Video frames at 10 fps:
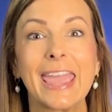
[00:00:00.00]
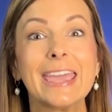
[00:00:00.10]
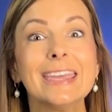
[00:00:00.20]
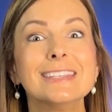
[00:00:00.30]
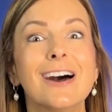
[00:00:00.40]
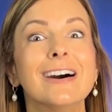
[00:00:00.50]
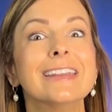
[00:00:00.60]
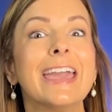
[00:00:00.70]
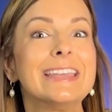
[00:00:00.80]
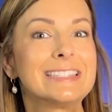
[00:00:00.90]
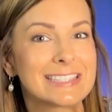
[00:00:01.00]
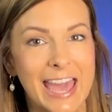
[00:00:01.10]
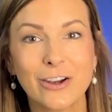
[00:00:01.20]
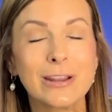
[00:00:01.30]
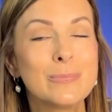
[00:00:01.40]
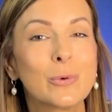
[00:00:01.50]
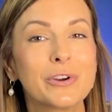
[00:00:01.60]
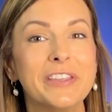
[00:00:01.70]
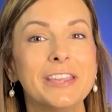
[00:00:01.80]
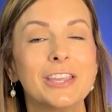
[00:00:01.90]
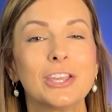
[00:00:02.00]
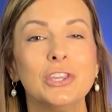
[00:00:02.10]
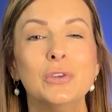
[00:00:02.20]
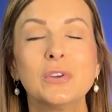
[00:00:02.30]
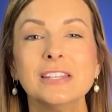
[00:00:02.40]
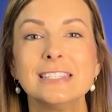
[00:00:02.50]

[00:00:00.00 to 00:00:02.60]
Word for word: and on a Saturday morning, you can